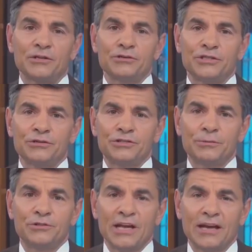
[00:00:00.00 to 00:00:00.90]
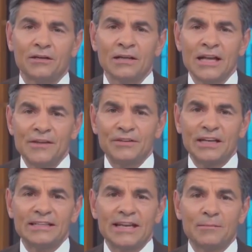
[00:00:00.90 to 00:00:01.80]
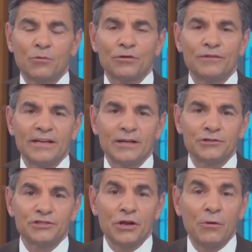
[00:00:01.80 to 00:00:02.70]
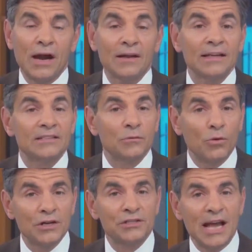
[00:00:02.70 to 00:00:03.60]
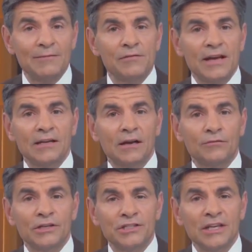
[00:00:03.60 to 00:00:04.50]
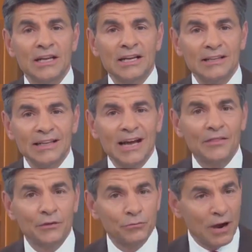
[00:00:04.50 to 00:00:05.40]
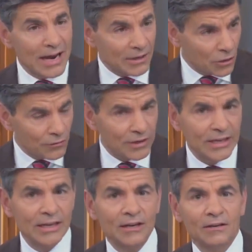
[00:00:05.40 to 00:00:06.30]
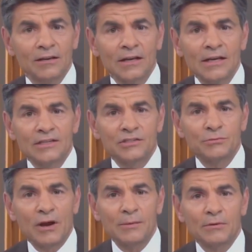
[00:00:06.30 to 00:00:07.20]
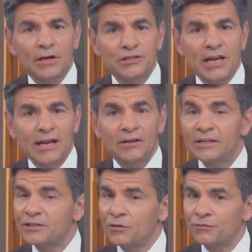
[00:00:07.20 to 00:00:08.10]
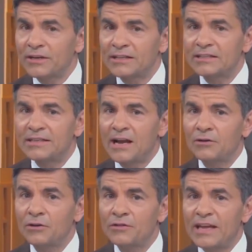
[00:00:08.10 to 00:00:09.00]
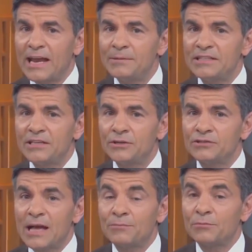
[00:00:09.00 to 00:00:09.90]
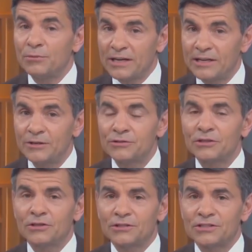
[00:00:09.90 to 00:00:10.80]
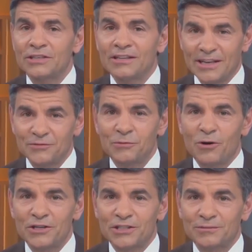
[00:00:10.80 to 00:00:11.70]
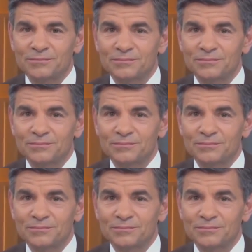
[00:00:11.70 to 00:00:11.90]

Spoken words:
News YouTube channel. If you'd like to get more videos, show highlights, and watch live event coverage, click on the right over here to subscribe to our channel. And don't forget to download the ABC News app for breaking news alerts. Thanks for watching.